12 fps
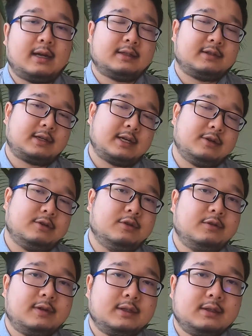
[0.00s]
at KU
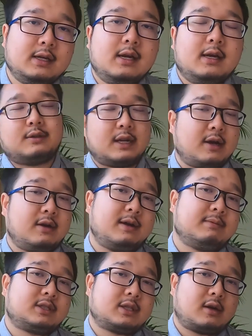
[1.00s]
Leuven. So now
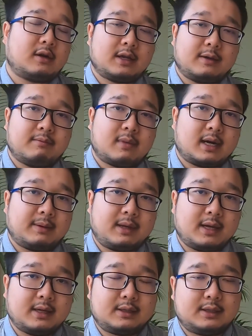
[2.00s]
I'm starting my
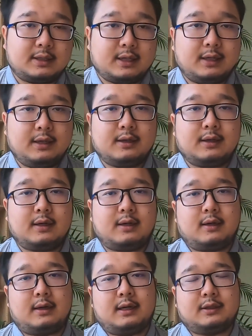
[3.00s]
PhD
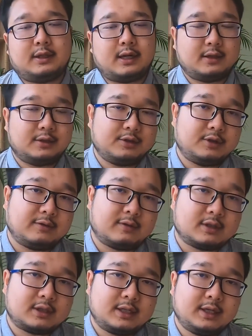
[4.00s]
at Ghent
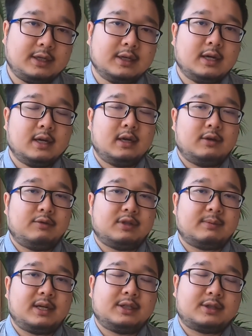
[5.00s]
University
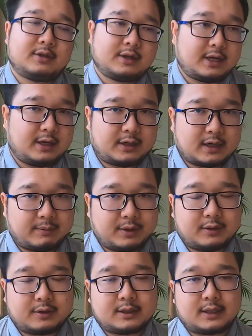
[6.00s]
with major in
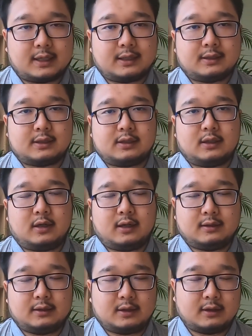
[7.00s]
computer science
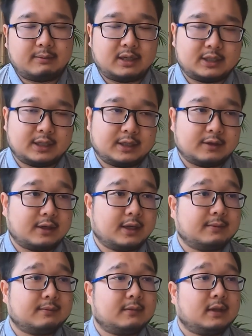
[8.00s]
and machine
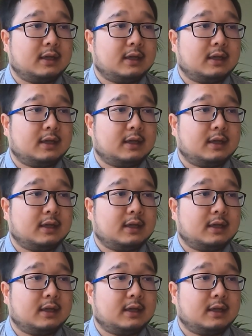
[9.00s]
learning.